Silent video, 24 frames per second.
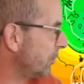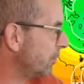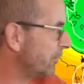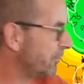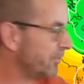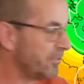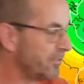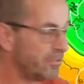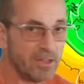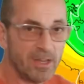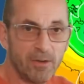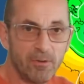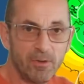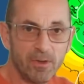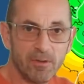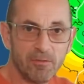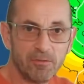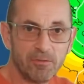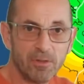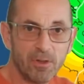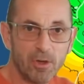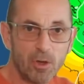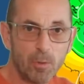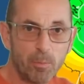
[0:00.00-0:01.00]
with this area
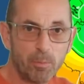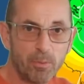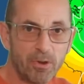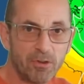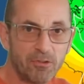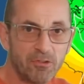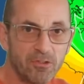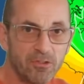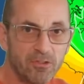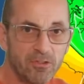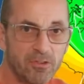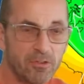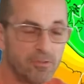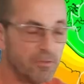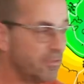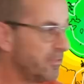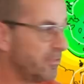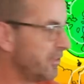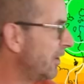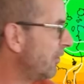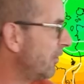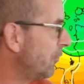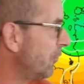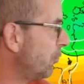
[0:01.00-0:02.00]
of low pressure just to the
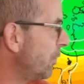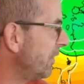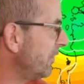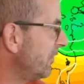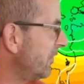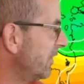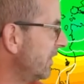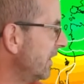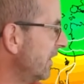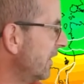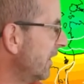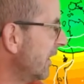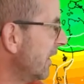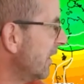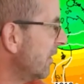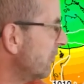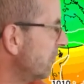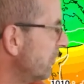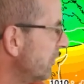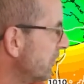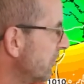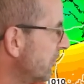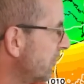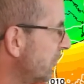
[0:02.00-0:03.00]
southwest here. There is a